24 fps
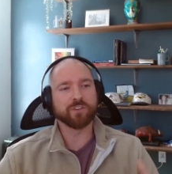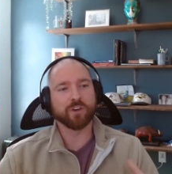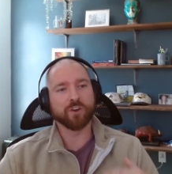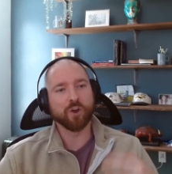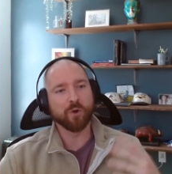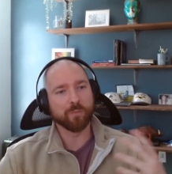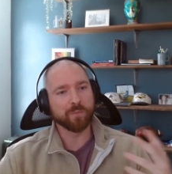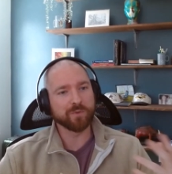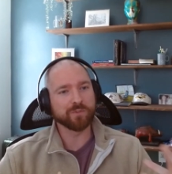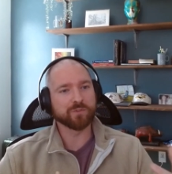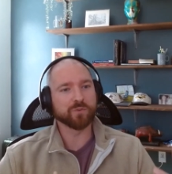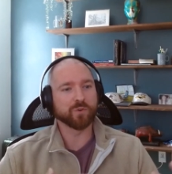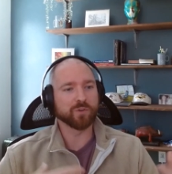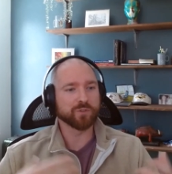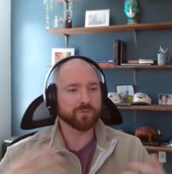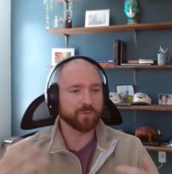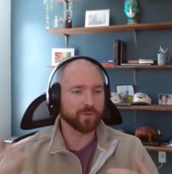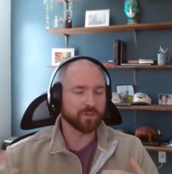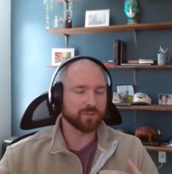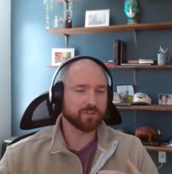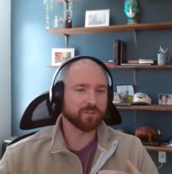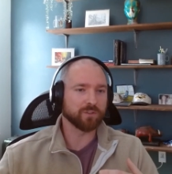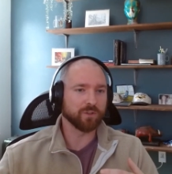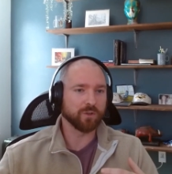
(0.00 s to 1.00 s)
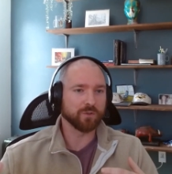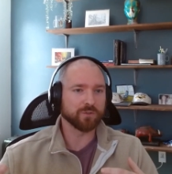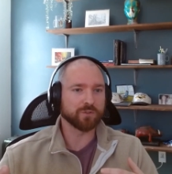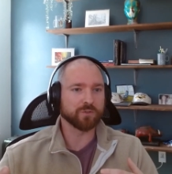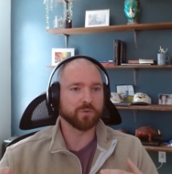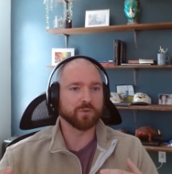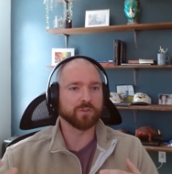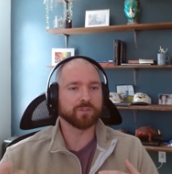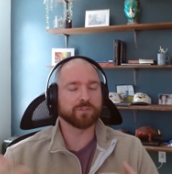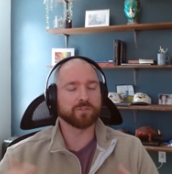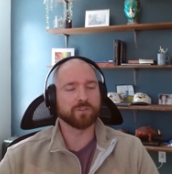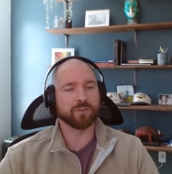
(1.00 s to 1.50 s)
on open source versus closed
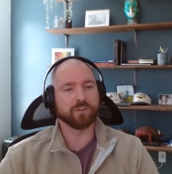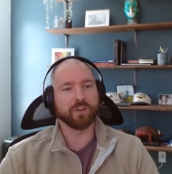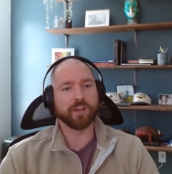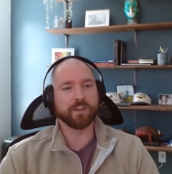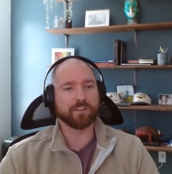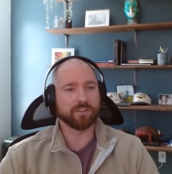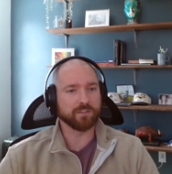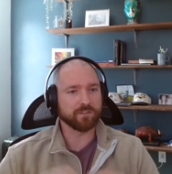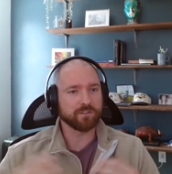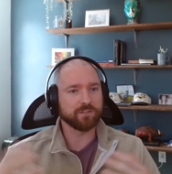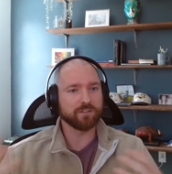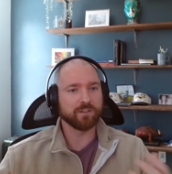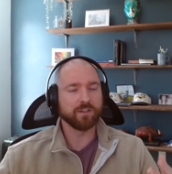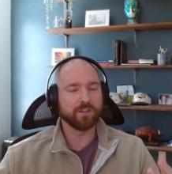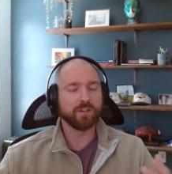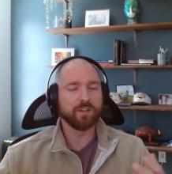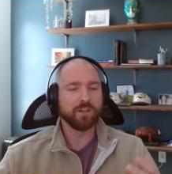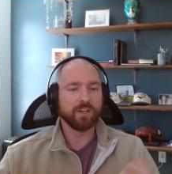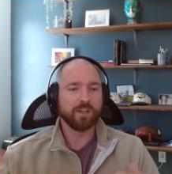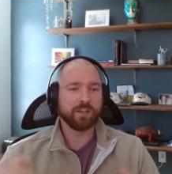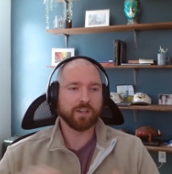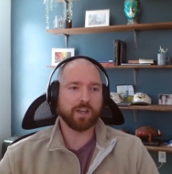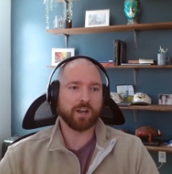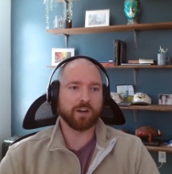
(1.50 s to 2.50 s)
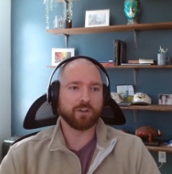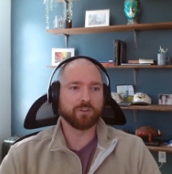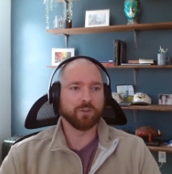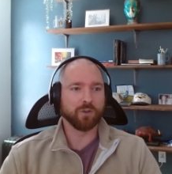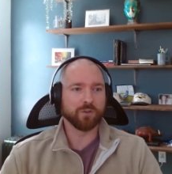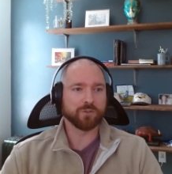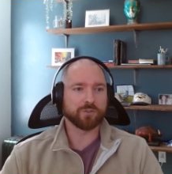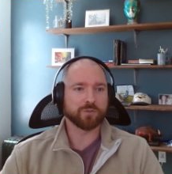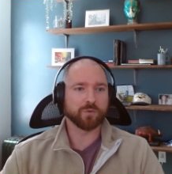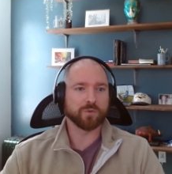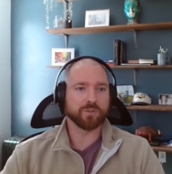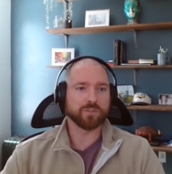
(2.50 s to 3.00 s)
source or like these kind of
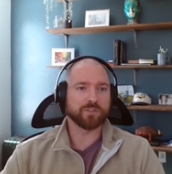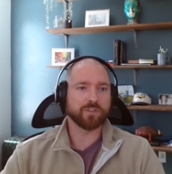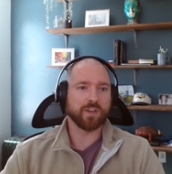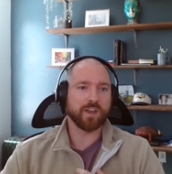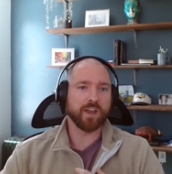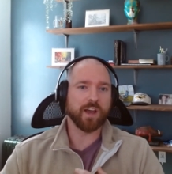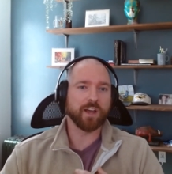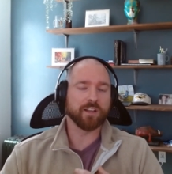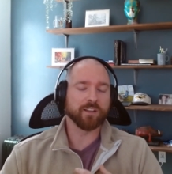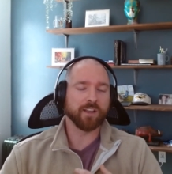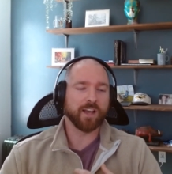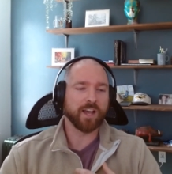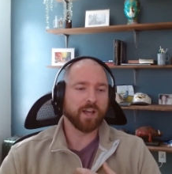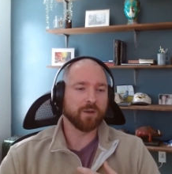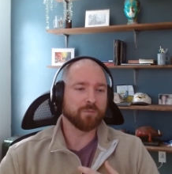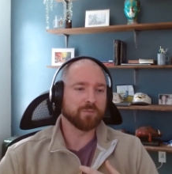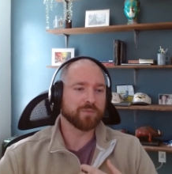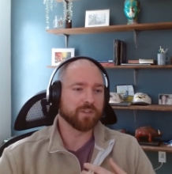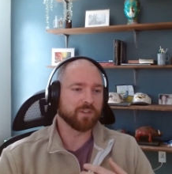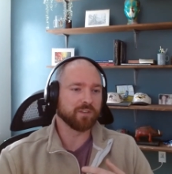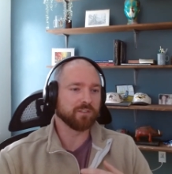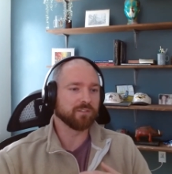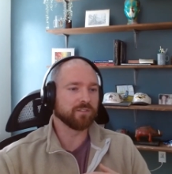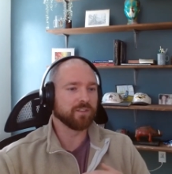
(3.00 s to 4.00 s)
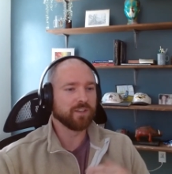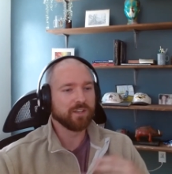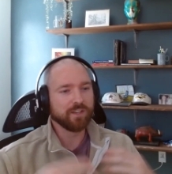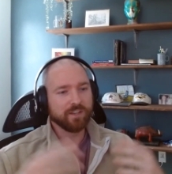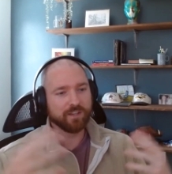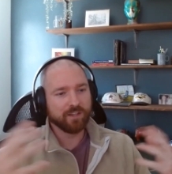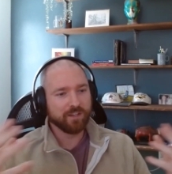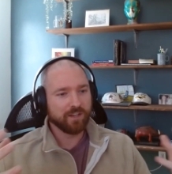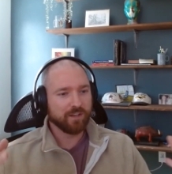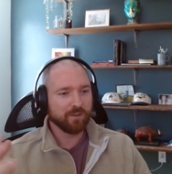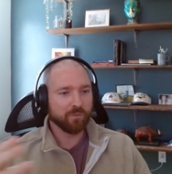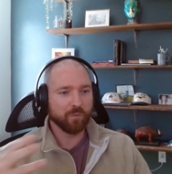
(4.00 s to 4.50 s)
closed source AI labs and
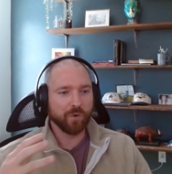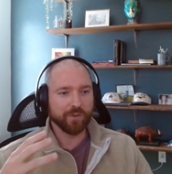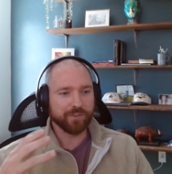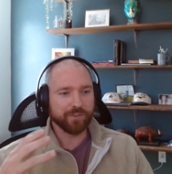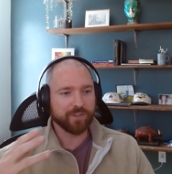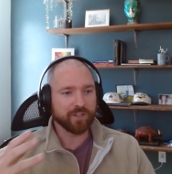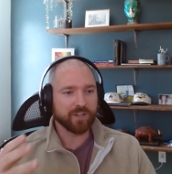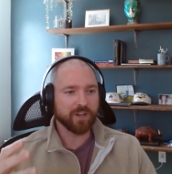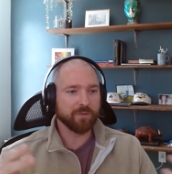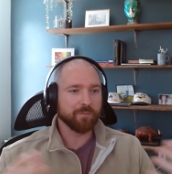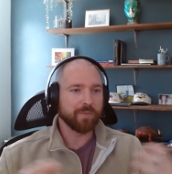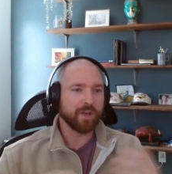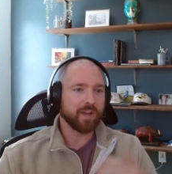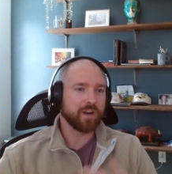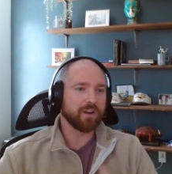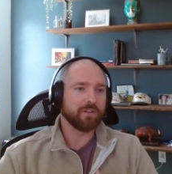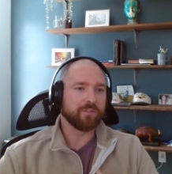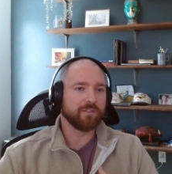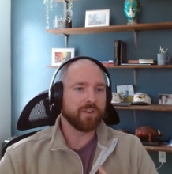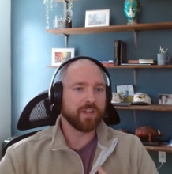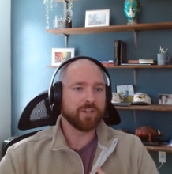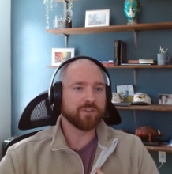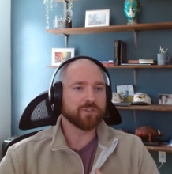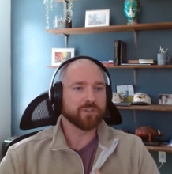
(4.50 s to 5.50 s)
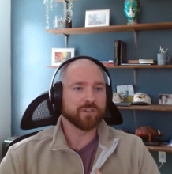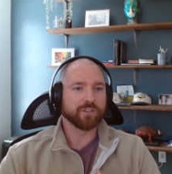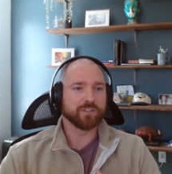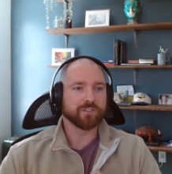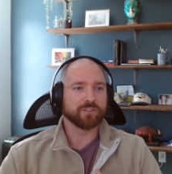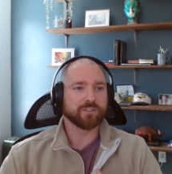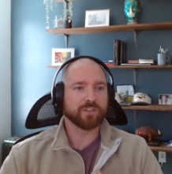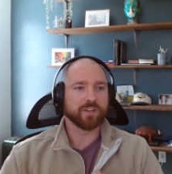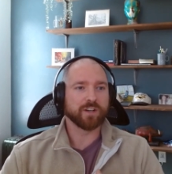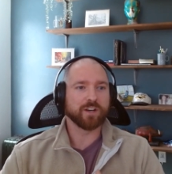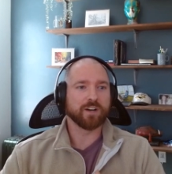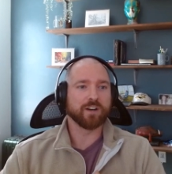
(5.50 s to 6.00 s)
what the competitive nature
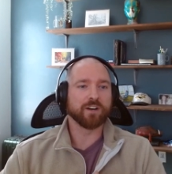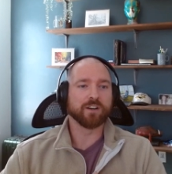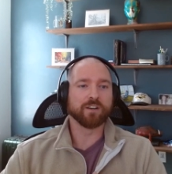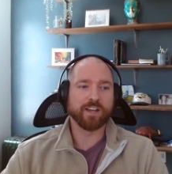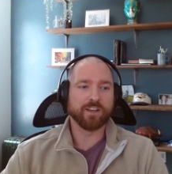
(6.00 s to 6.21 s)
is there.